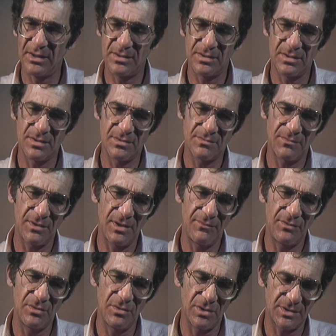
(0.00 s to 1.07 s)
It, there's very,
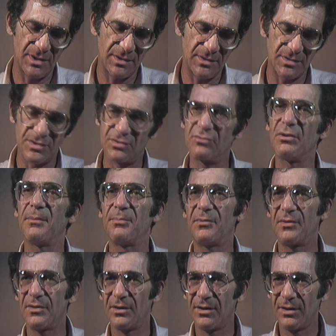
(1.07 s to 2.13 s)
if you looked at the
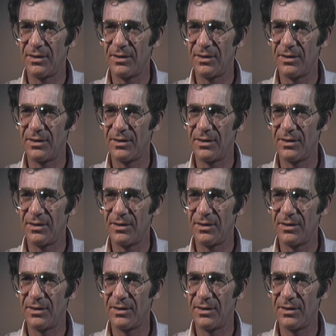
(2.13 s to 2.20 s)
script